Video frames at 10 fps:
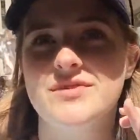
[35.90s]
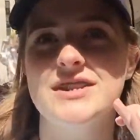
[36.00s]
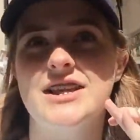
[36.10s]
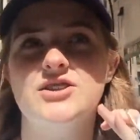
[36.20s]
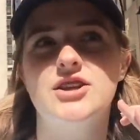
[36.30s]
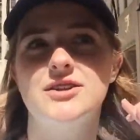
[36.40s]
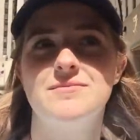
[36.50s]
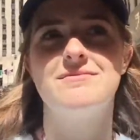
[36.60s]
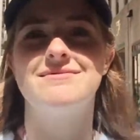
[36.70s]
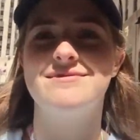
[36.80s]
Center.
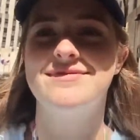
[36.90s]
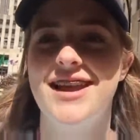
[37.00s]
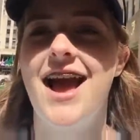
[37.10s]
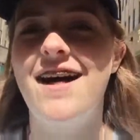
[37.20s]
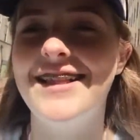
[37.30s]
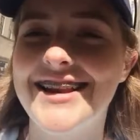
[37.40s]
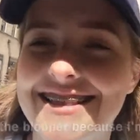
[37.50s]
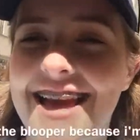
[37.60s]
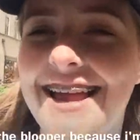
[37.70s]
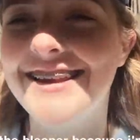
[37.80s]
Center. Center. I'll
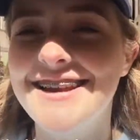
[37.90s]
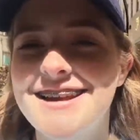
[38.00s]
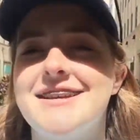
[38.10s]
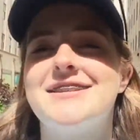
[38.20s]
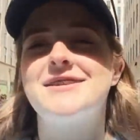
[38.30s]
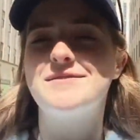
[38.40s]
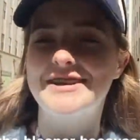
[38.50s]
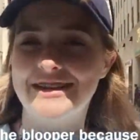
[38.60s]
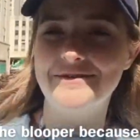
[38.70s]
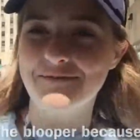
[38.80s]
edit that. So we're
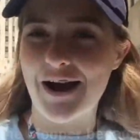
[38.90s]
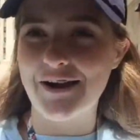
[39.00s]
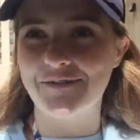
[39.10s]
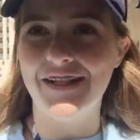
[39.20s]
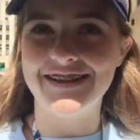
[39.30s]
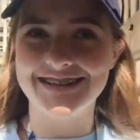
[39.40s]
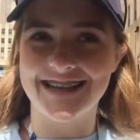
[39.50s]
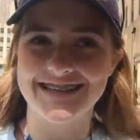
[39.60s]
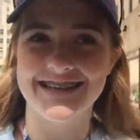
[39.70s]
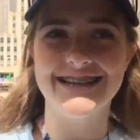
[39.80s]
here in Rockefeller
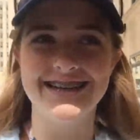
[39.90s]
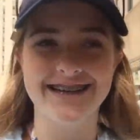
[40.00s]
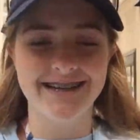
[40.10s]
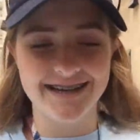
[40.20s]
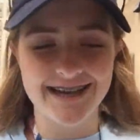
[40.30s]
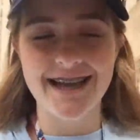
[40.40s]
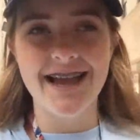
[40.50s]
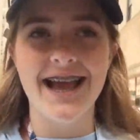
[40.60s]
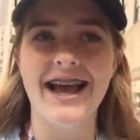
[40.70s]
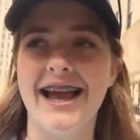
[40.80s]
Center,
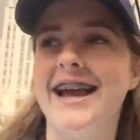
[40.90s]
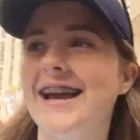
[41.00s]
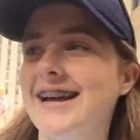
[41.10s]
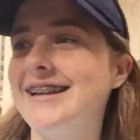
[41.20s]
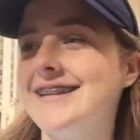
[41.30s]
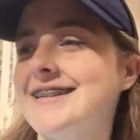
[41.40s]
and